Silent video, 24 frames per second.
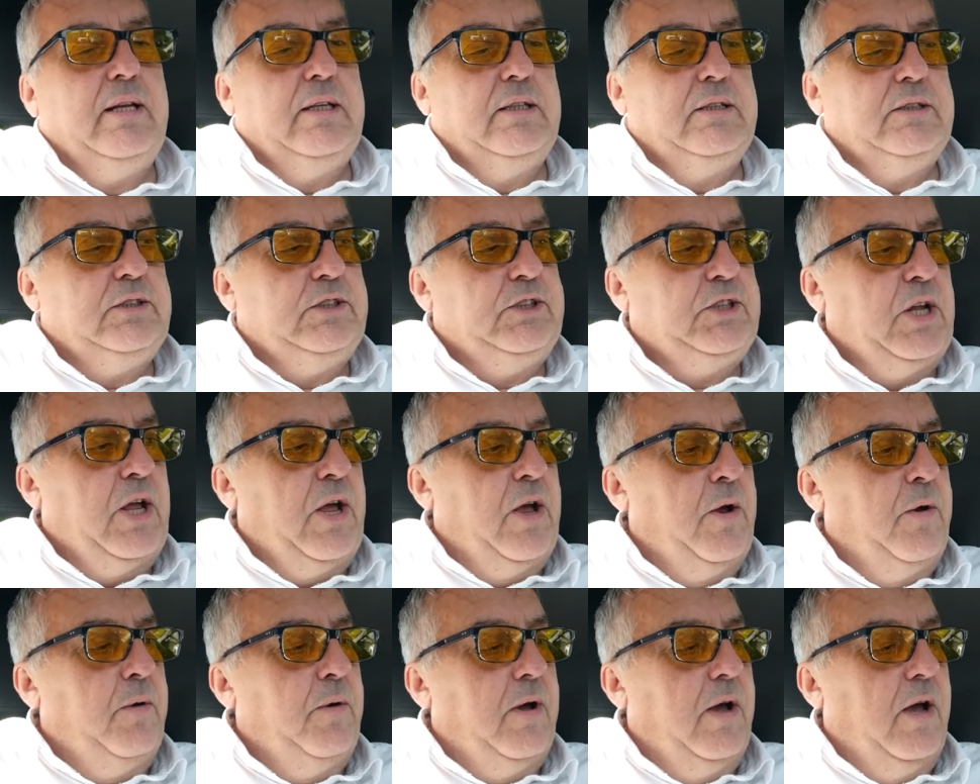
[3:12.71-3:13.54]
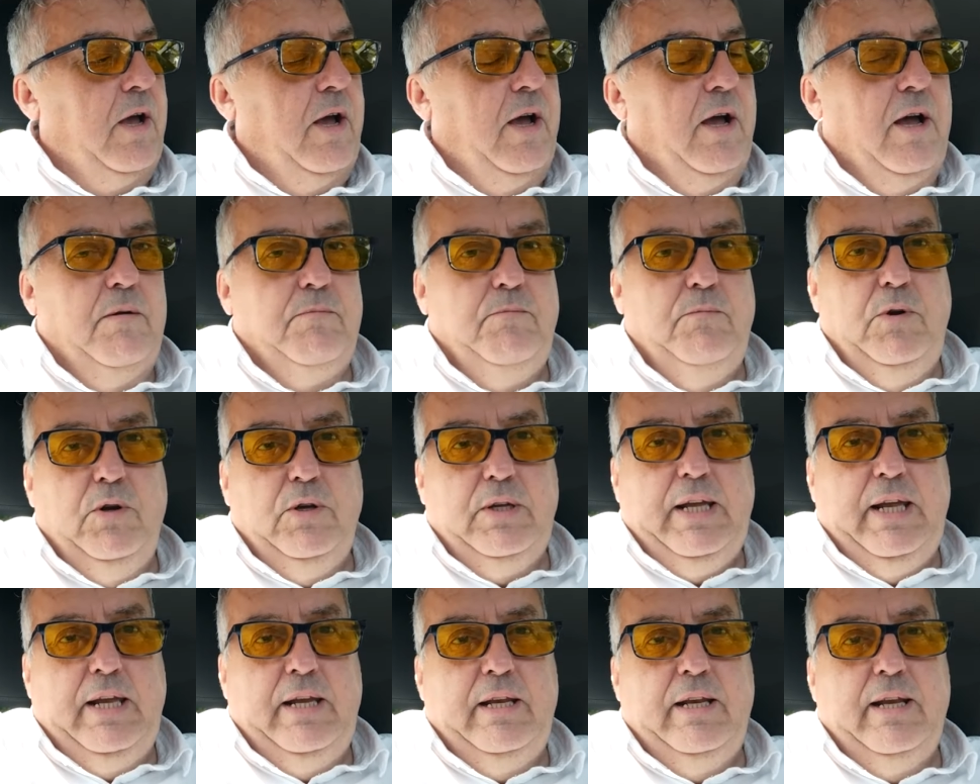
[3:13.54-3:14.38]
So I'm
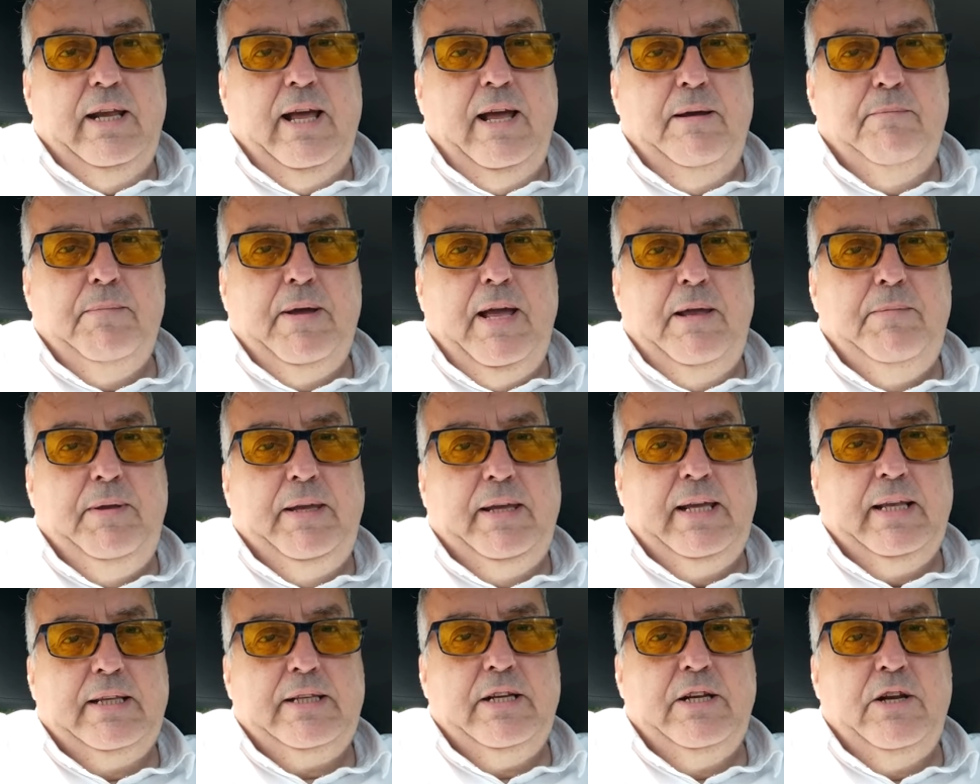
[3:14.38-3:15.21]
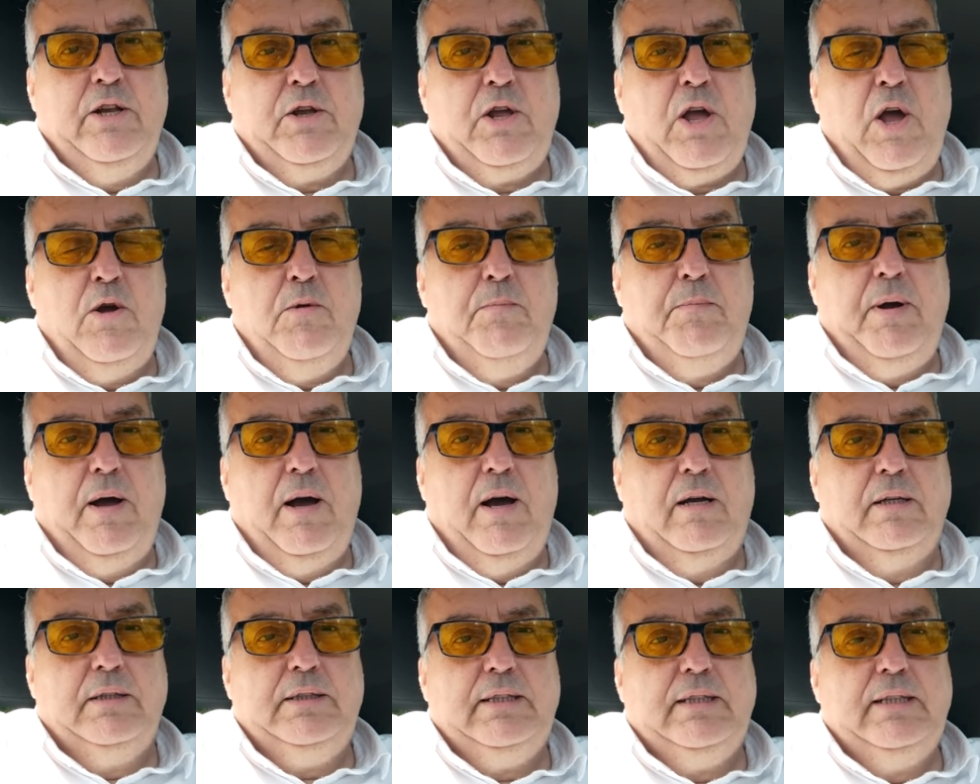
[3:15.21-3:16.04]
looking at maybe getting a
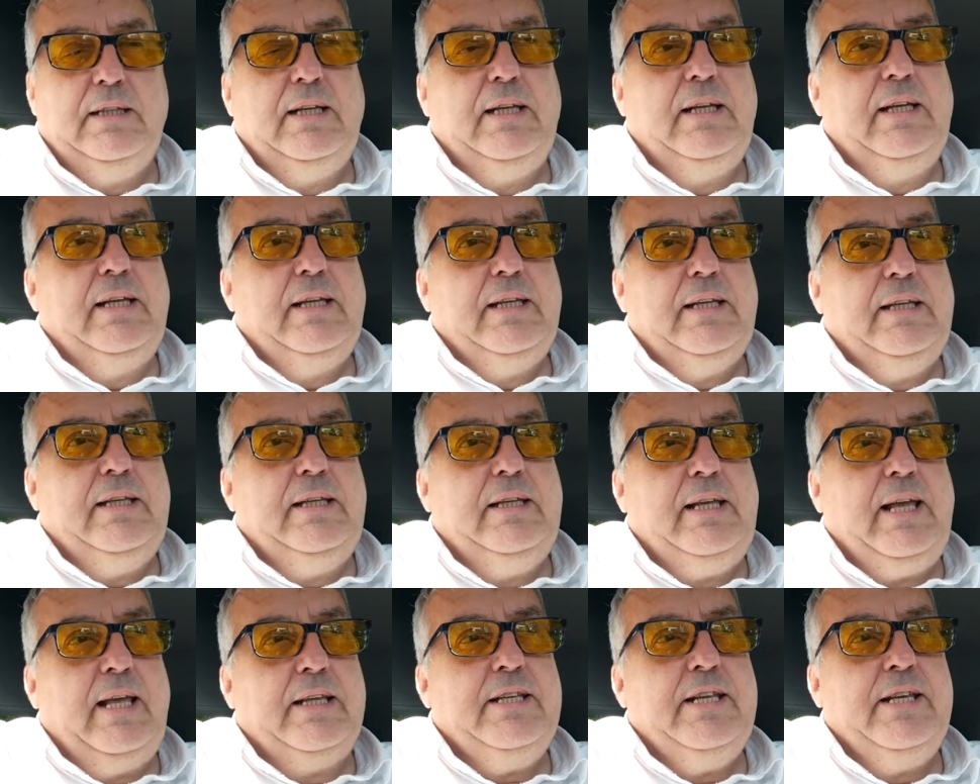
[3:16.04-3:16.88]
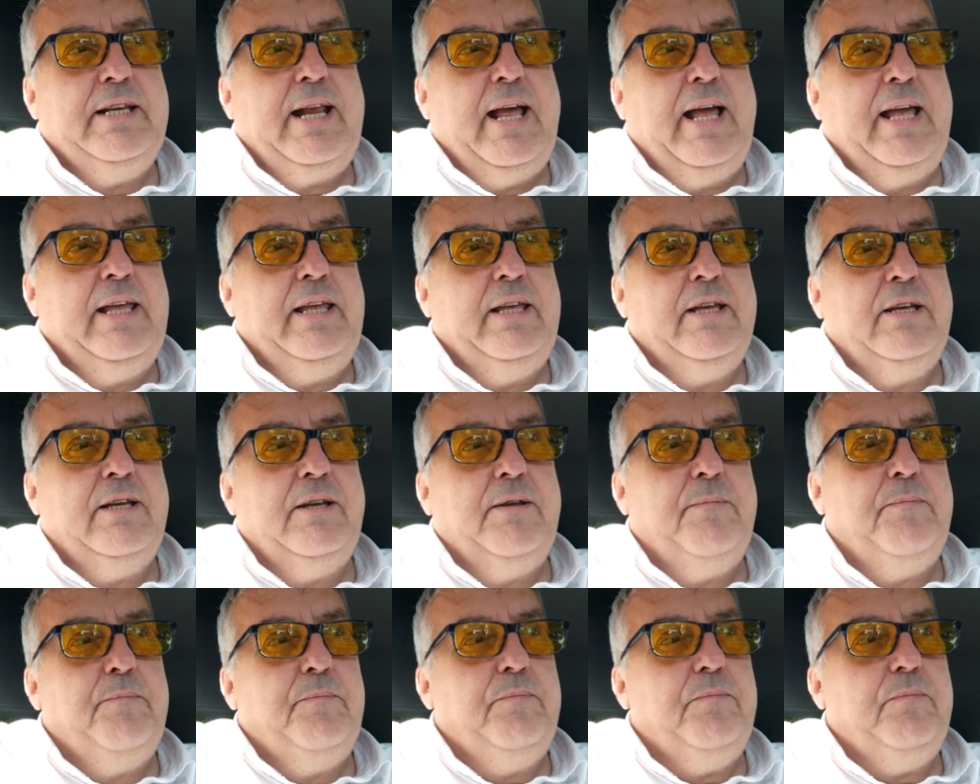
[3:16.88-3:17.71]
GoPod, getting
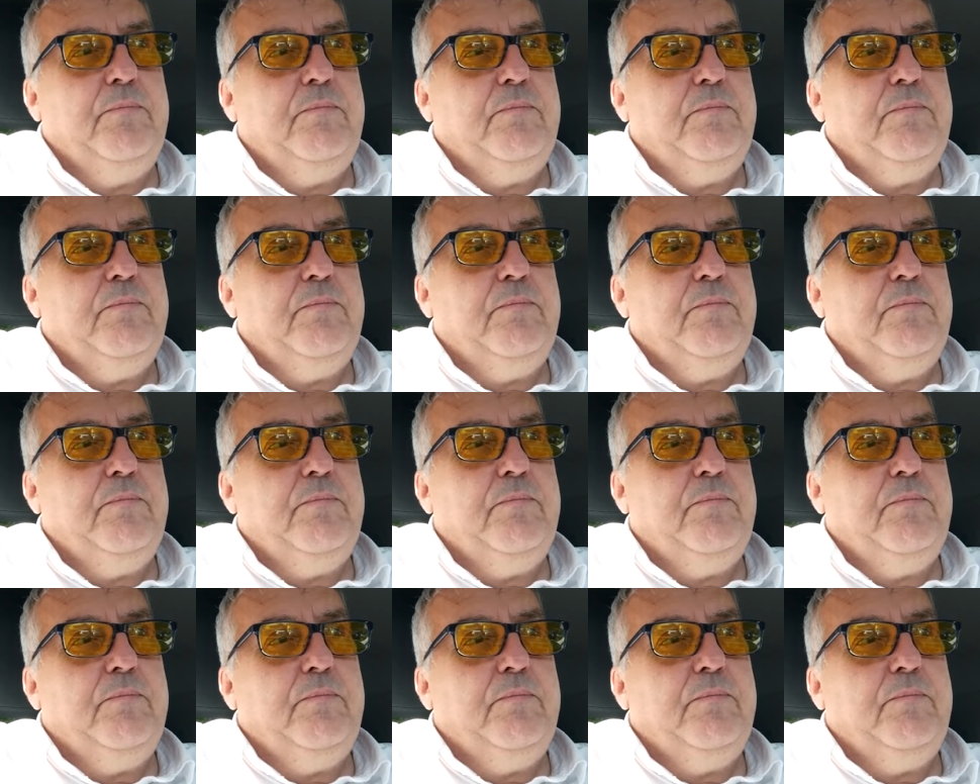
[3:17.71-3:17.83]
a